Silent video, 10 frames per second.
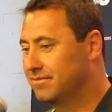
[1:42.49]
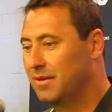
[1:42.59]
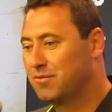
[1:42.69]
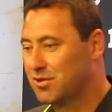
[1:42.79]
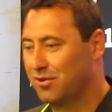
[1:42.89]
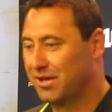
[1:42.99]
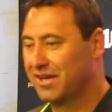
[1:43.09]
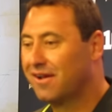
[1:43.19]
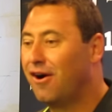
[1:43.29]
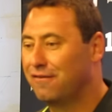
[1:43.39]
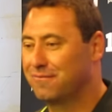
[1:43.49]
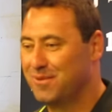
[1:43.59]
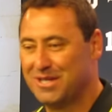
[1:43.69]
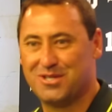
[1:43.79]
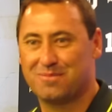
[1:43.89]
I'm sure I'll get a call from
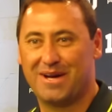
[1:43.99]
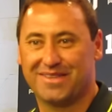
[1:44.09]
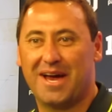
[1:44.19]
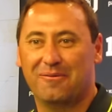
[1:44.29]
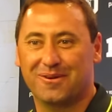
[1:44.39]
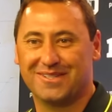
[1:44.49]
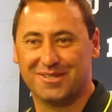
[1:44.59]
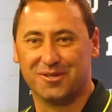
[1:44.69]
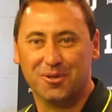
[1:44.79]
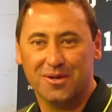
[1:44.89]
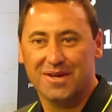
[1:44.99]
Reggie about that one too.